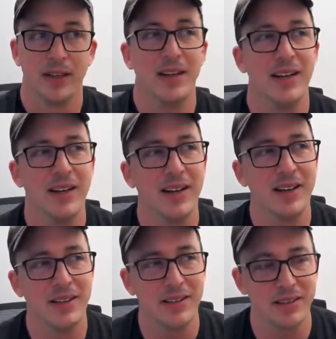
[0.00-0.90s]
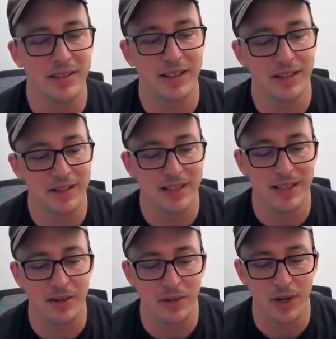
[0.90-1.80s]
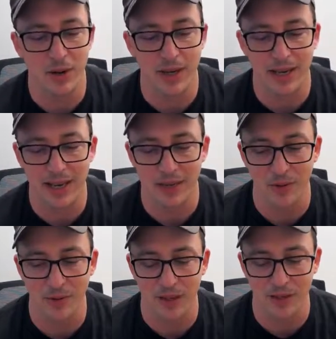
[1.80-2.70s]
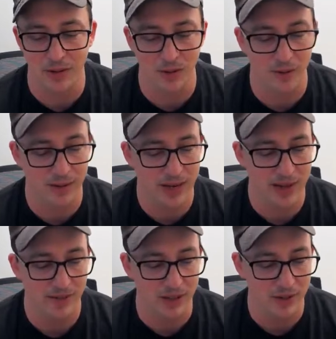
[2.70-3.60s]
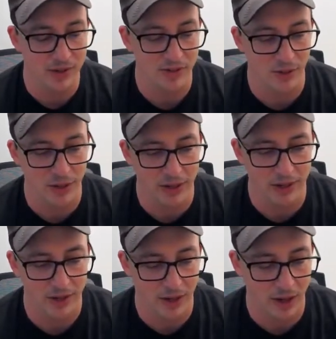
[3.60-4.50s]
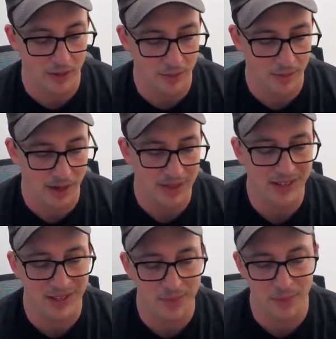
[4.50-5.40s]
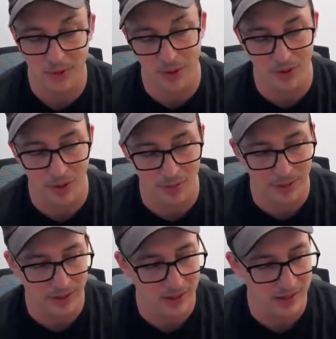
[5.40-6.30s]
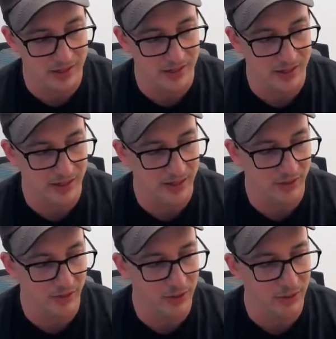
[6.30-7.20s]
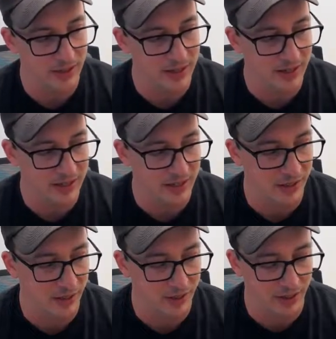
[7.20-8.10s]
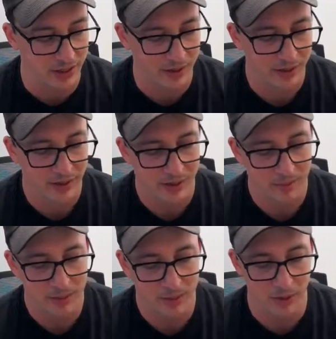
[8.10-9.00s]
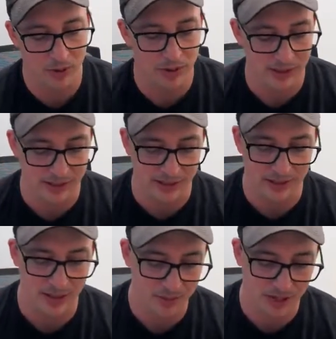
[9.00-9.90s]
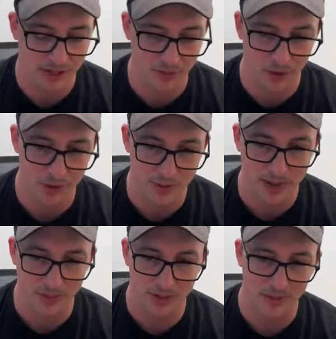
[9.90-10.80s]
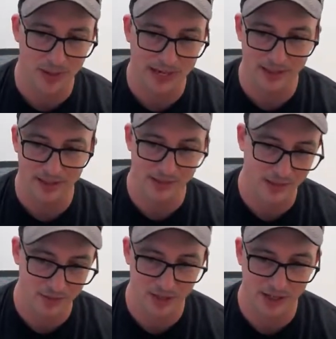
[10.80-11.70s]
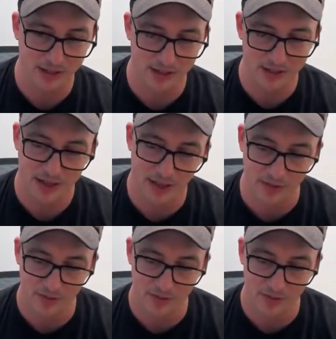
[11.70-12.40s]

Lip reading: They don't know it, and or they don't have a use for it. I think a lot of people don't know it because frequently I'll see code that people are using like a subject in merge map and then back into the subject instead